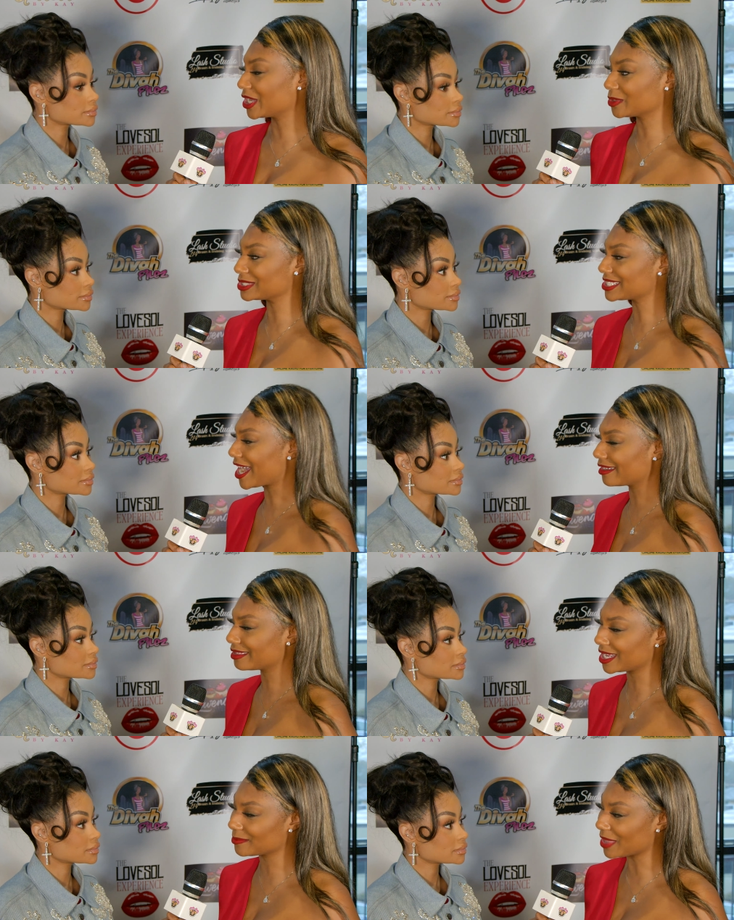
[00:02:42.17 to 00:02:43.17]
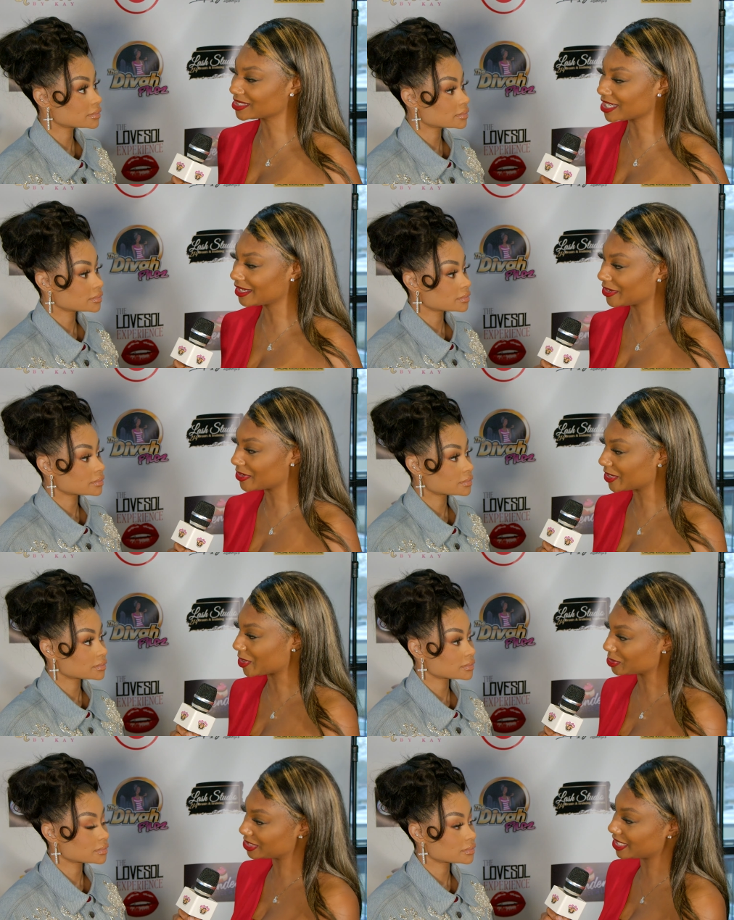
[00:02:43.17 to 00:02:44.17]
Speaker 1: going to retire the name Blac Chyna? Are you going to
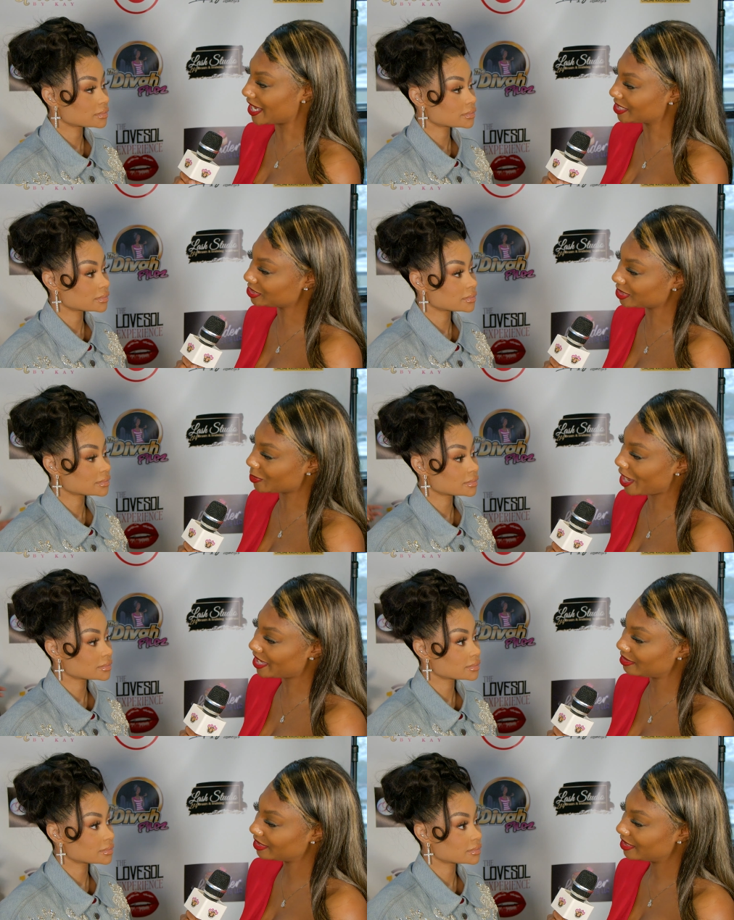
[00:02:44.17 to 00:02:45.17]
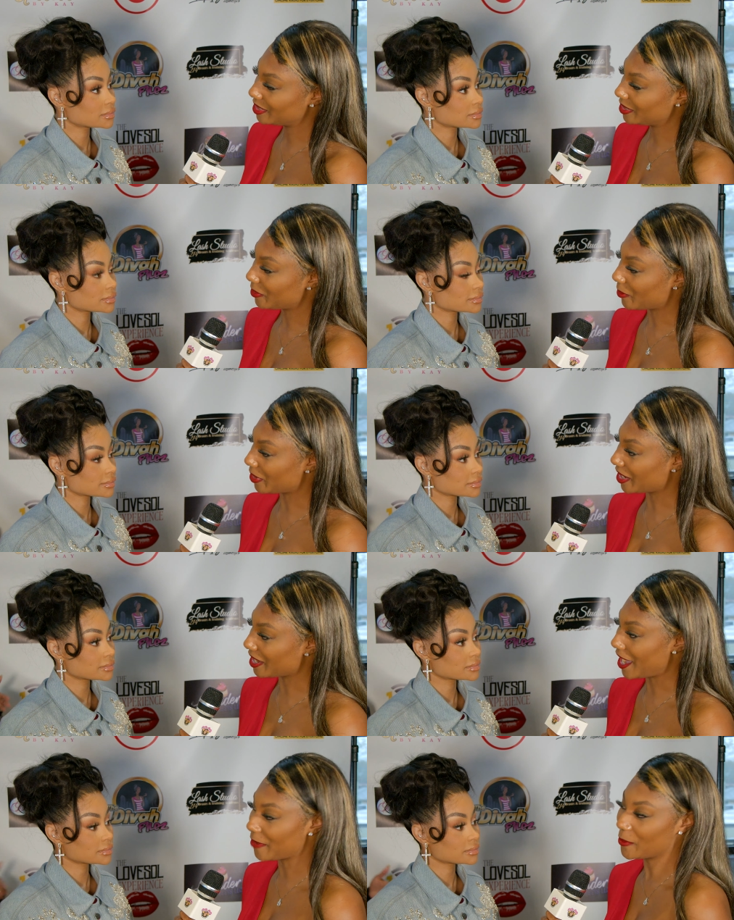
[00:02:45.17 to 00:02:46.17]
go to Angela White? Or
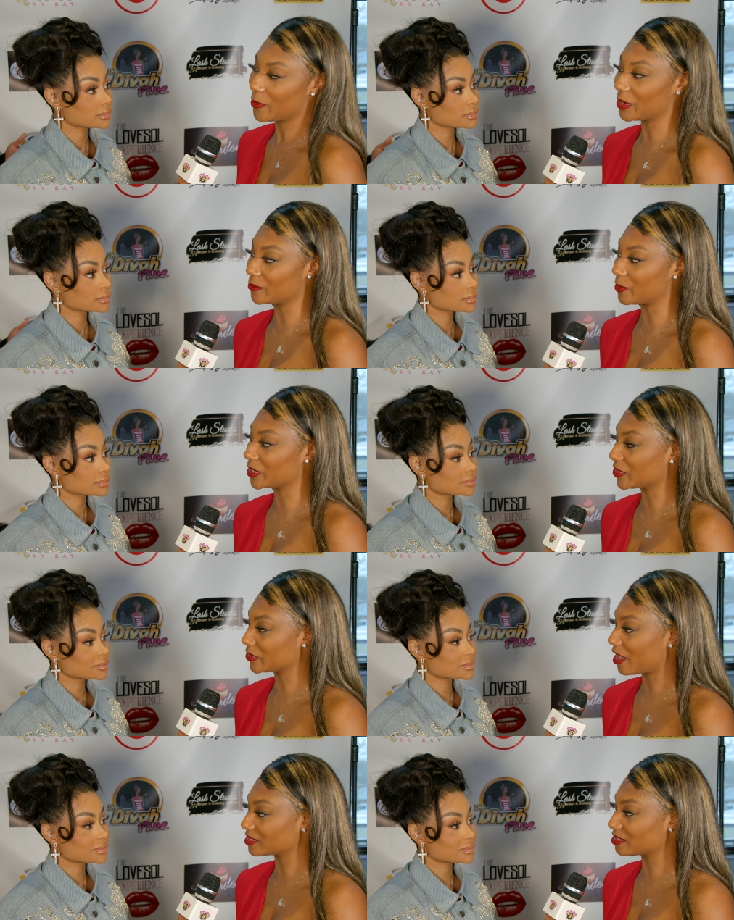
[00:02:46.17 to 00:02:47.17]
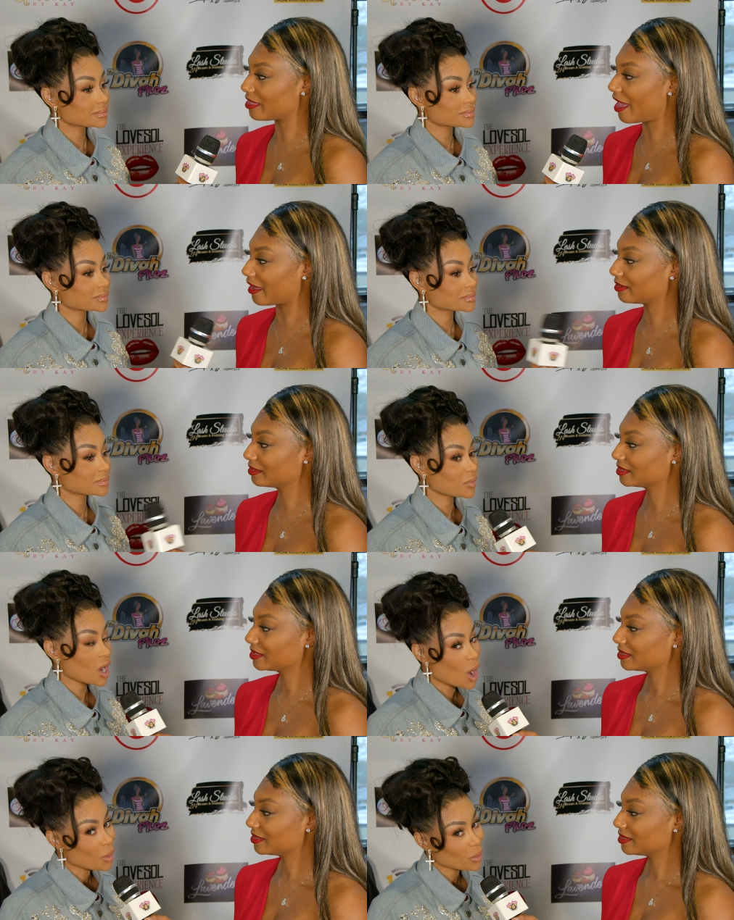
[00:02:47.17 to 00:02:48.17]
uh, what are, what are your thoughts on that?
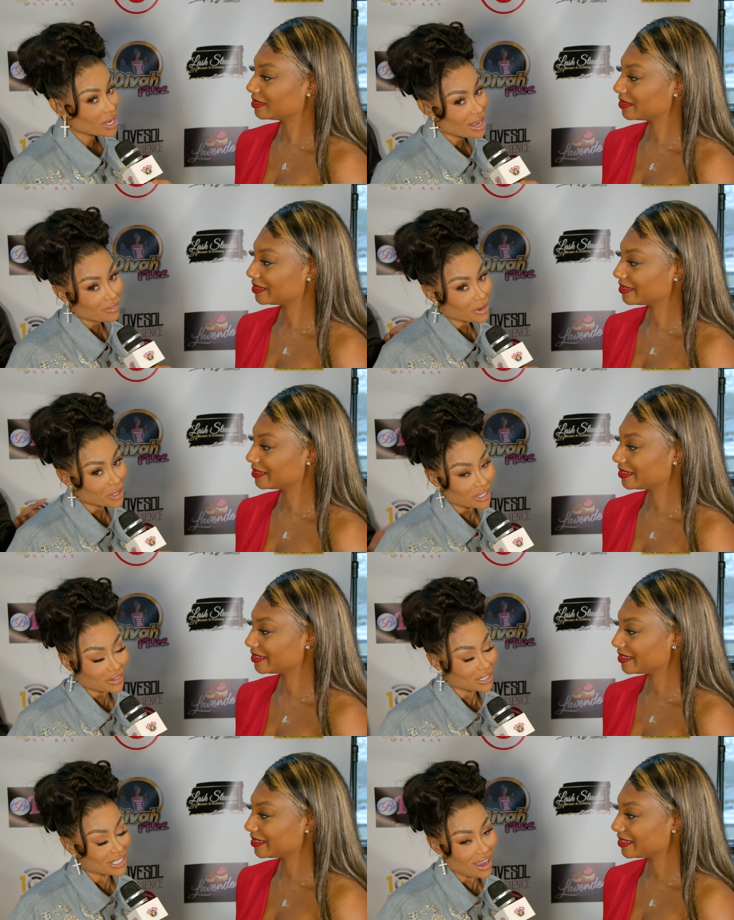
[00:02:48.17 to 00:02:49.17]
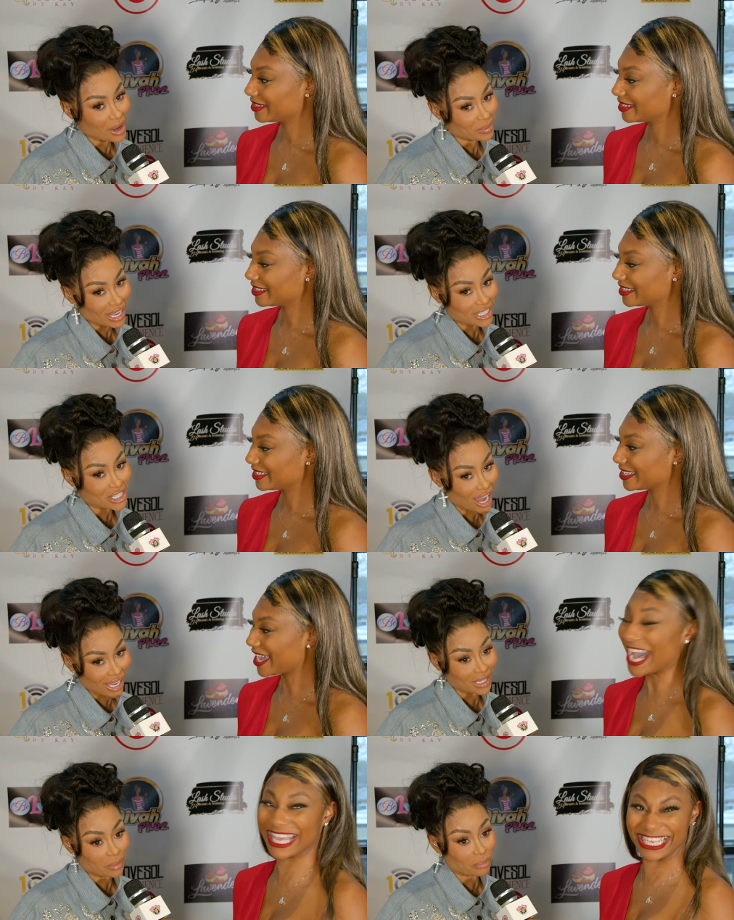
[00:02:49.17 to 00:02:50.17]
Speaker 2: we're never going to retire Blac
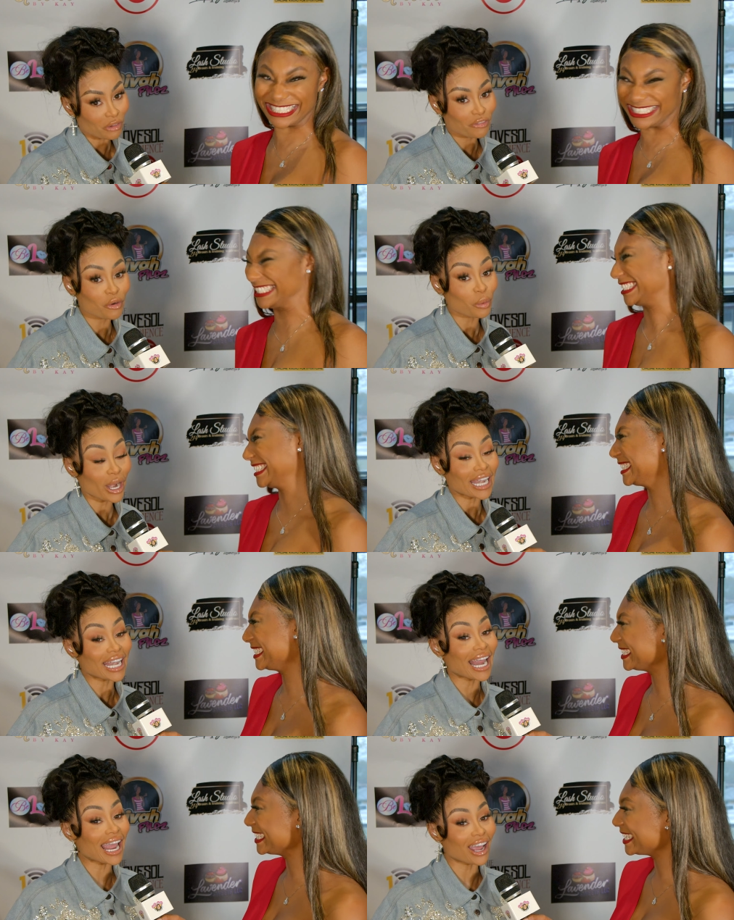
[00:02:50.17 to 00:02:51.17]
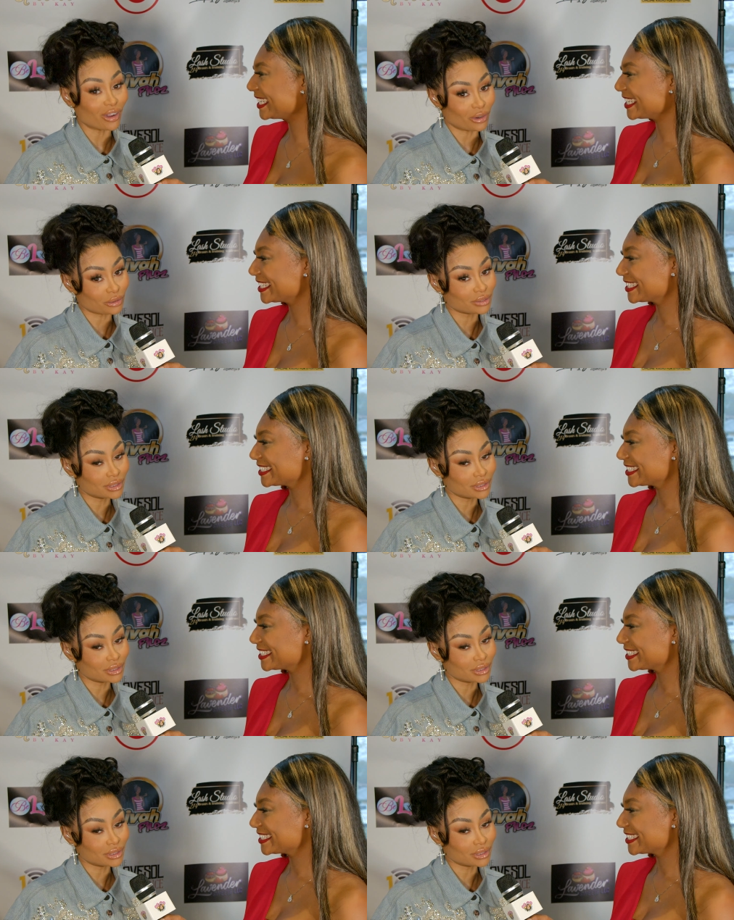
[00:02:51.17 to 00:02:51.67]
Chyna, but for right now,